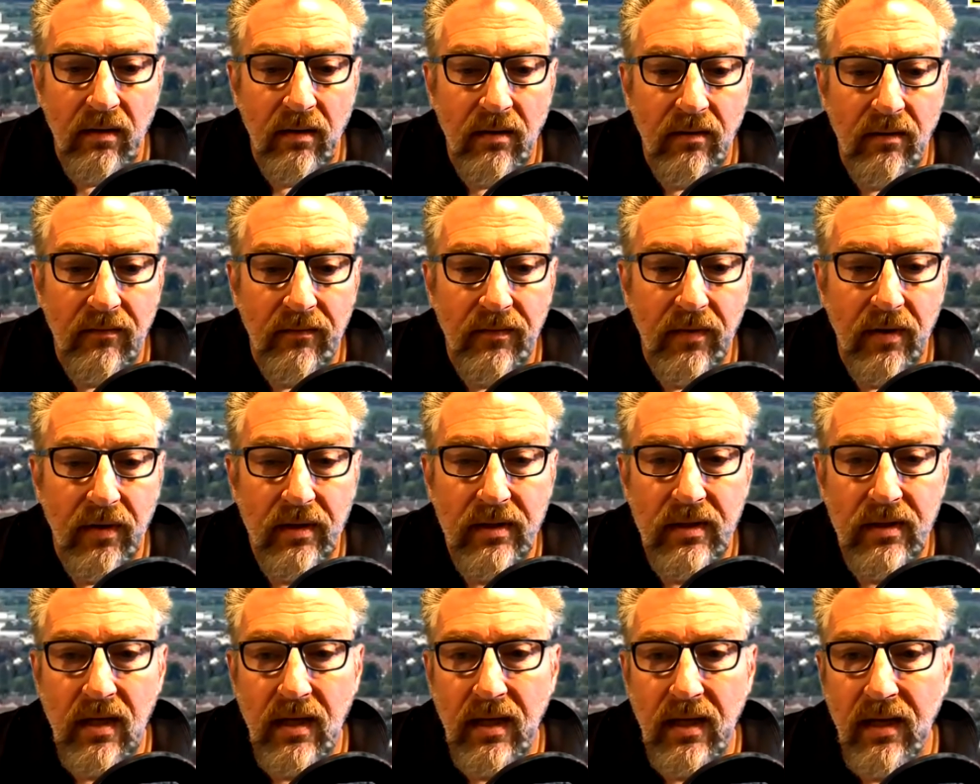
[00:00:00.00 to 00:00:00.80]

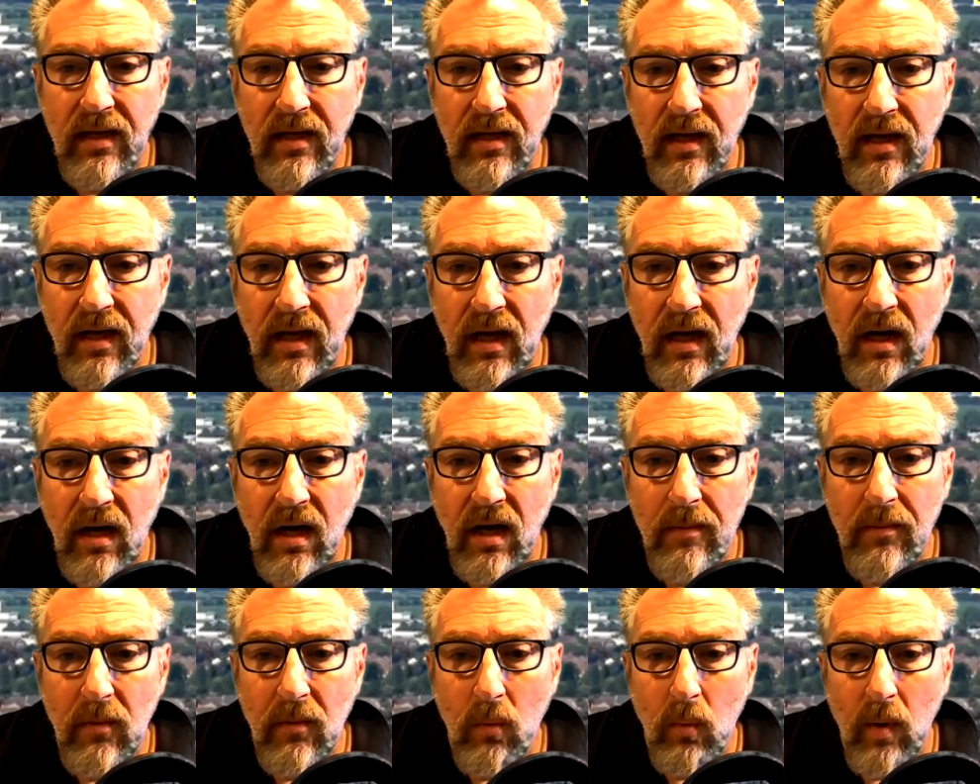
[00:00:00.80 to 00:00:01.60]
firstly,
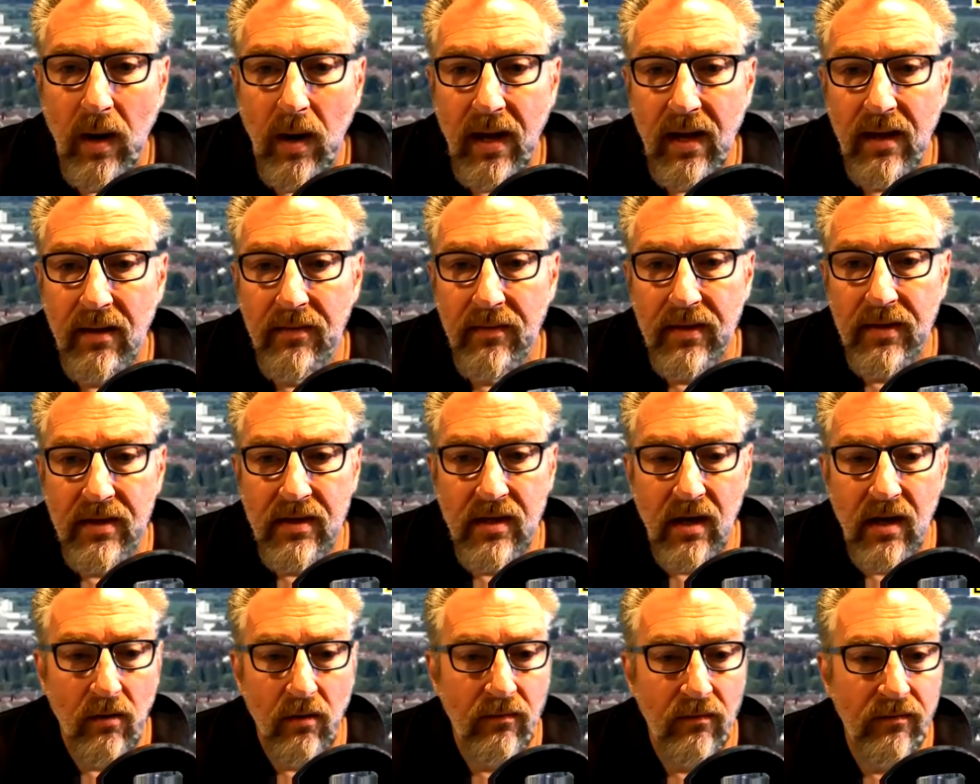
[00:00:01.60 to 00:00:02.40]
I'm aware that
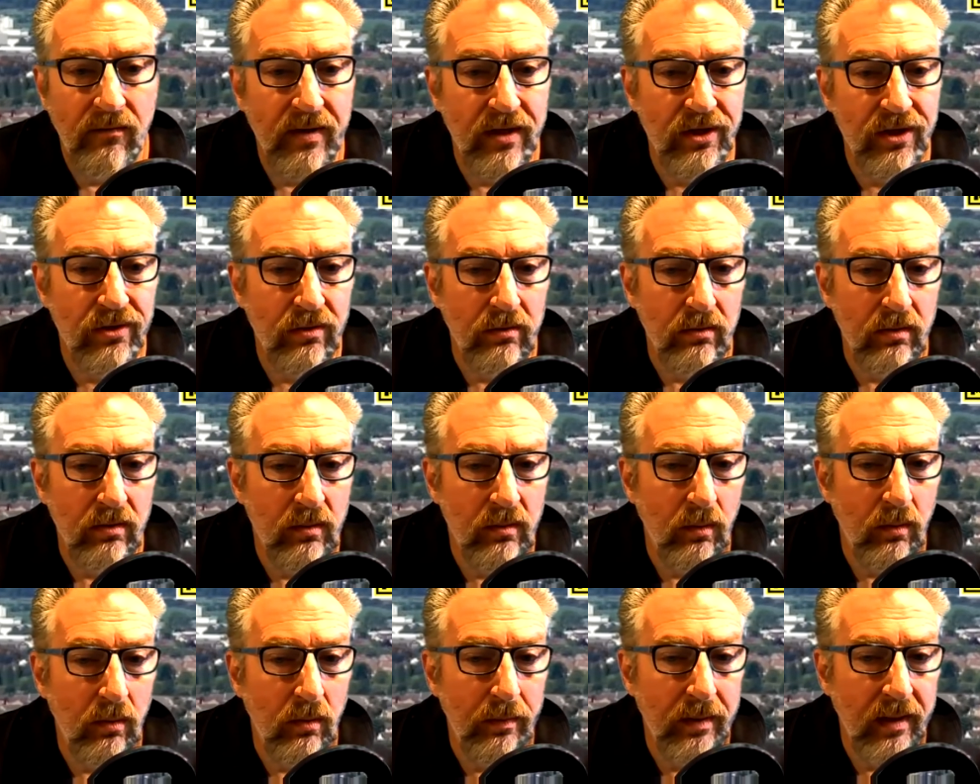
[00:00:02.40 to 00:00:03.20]
no visuals
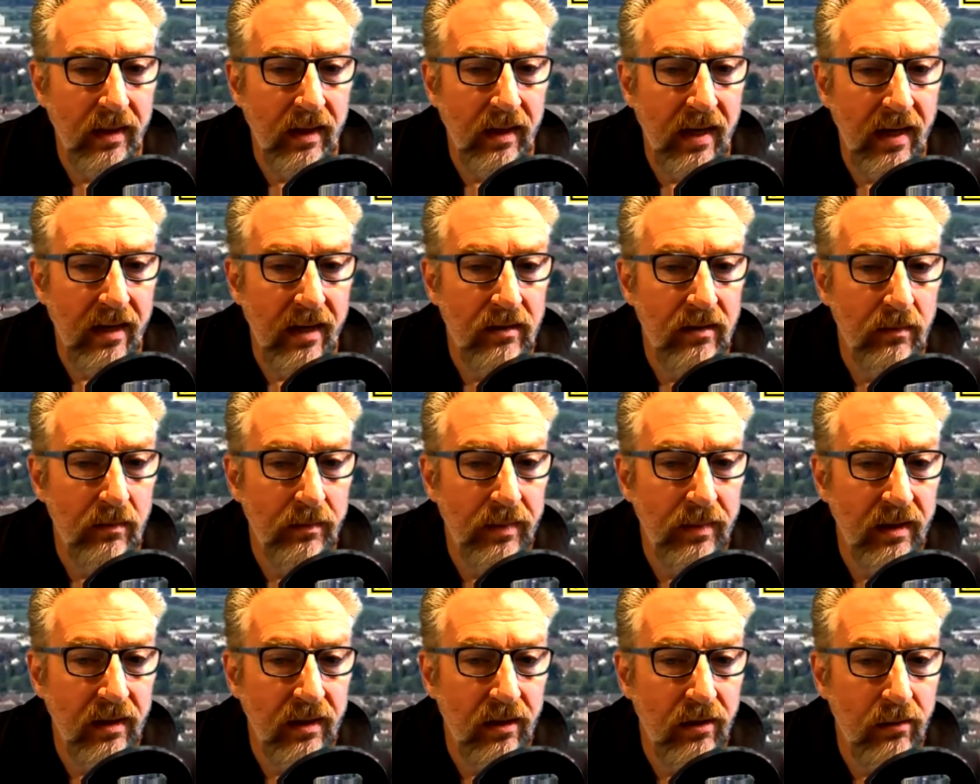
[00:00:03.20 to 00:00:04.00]
will be allowed to be
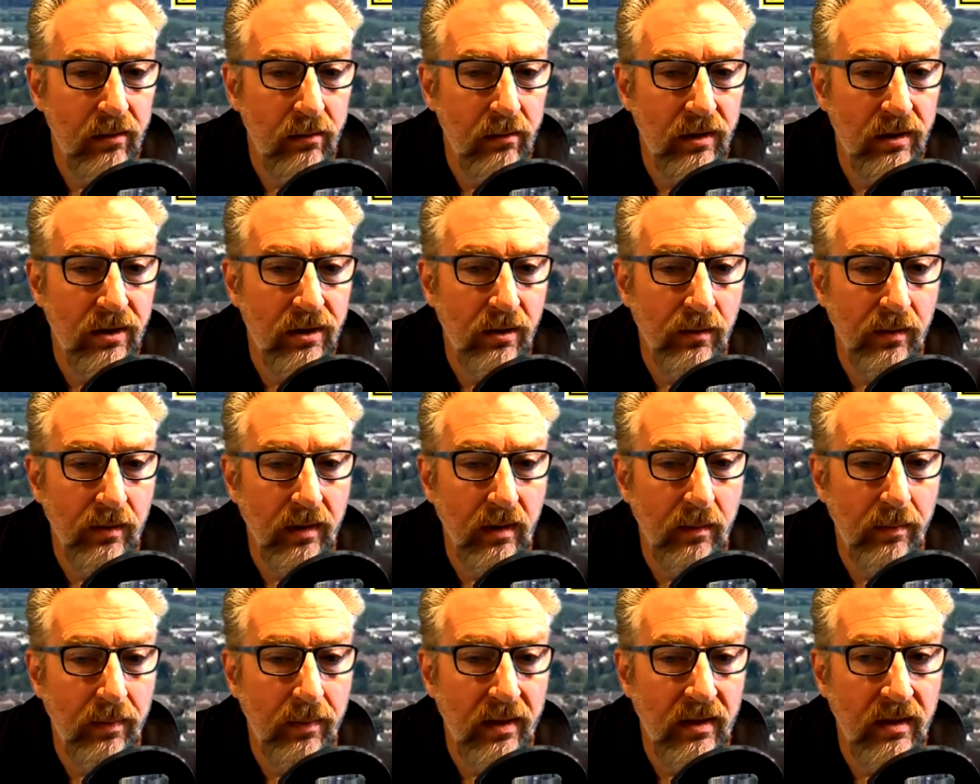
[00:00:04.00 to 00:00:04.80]
used during the
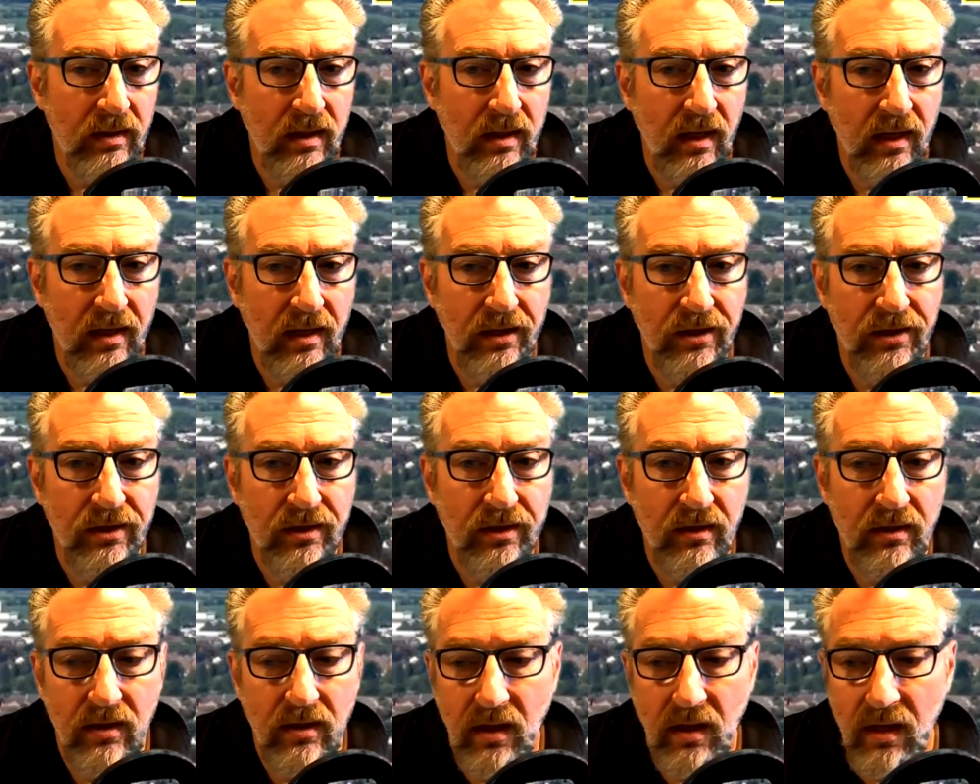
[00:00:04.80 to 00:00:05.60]

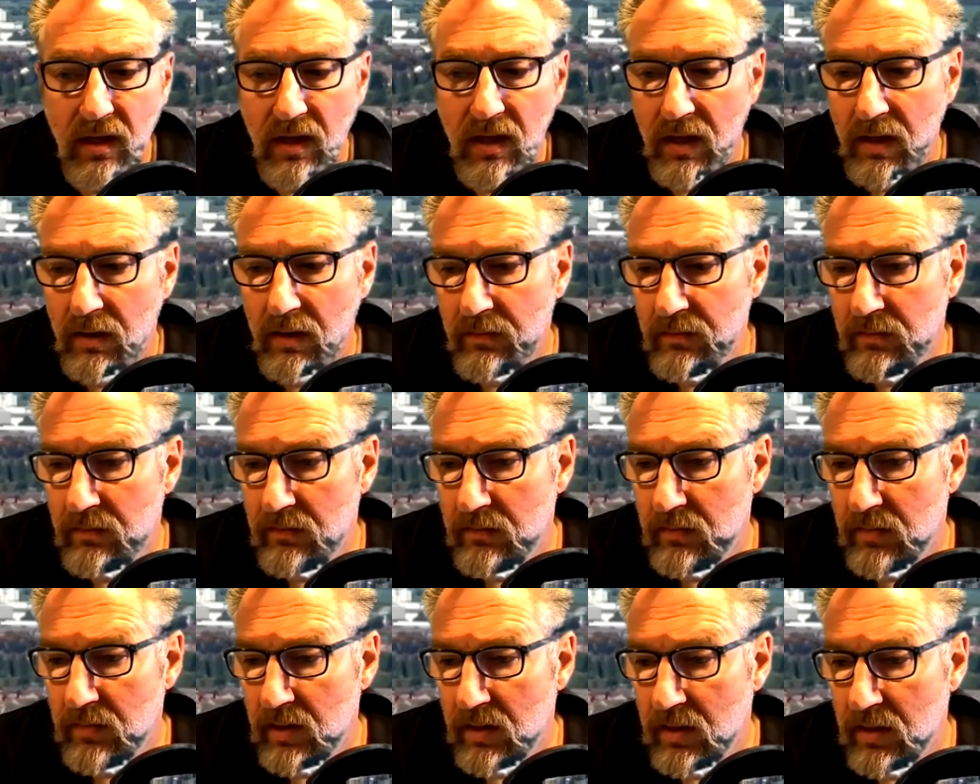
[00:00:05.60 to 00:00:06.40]
presentation
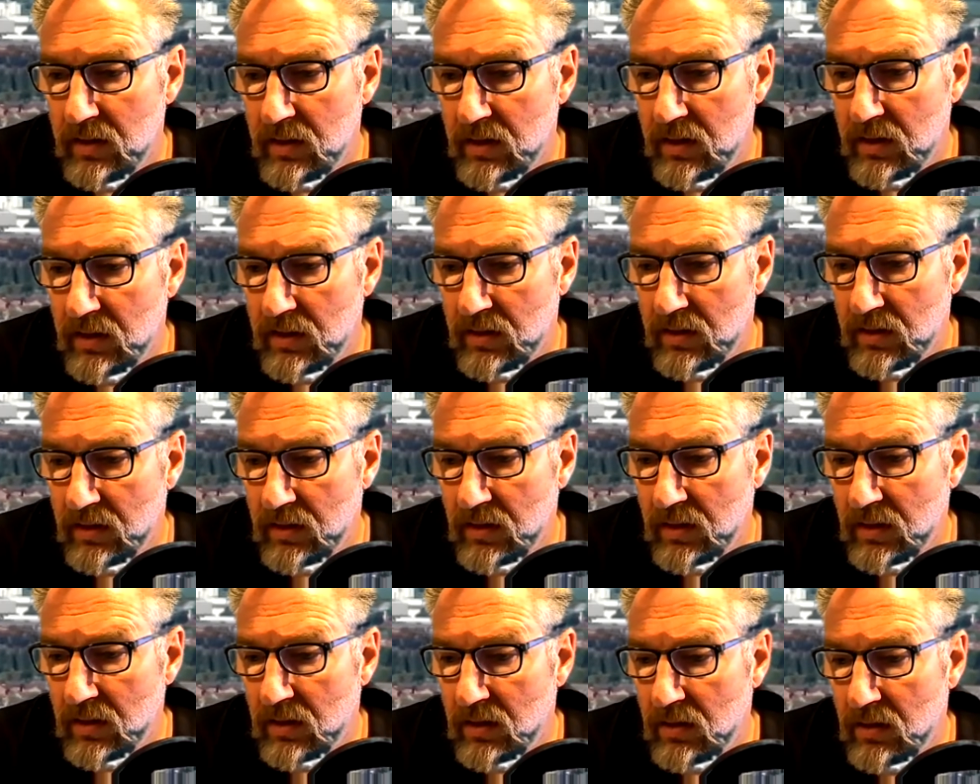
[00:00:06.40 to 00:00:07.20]
on
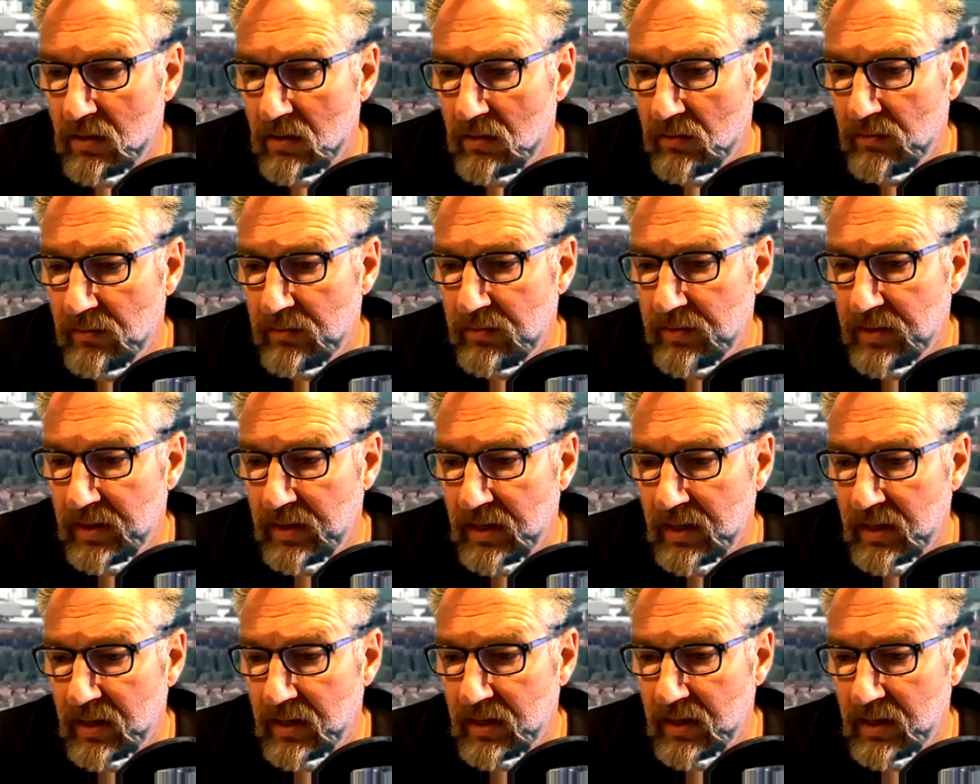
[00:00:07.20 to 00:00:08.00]

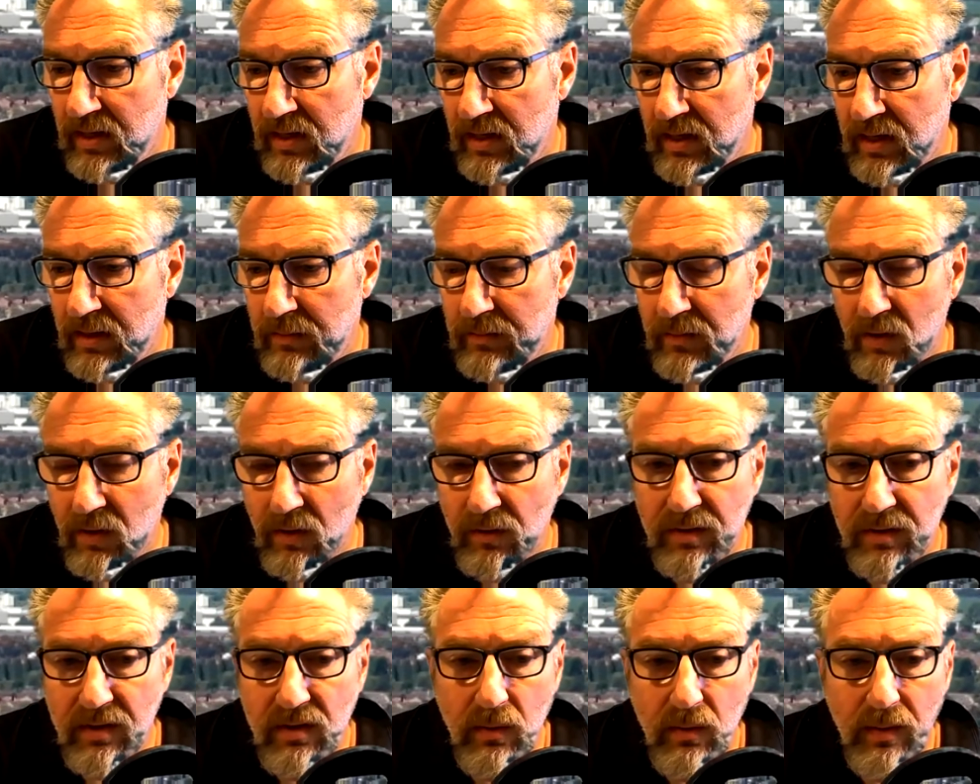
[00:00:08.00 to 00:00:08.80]
the
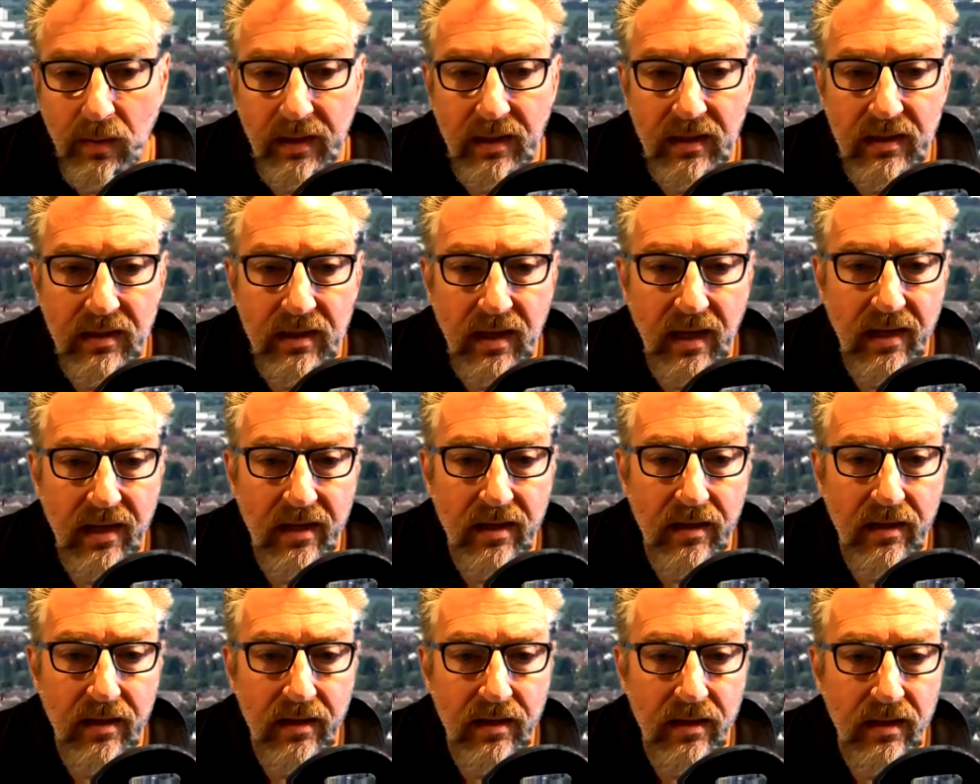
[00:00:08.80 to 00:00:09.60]

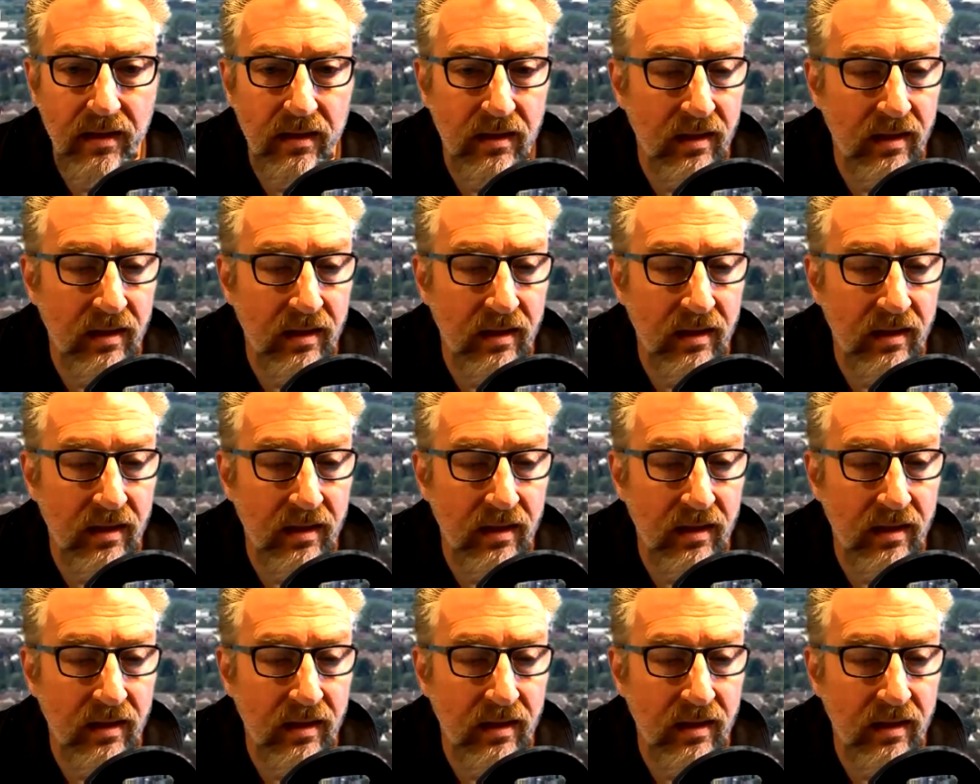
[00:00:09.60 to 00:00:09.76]
22nd at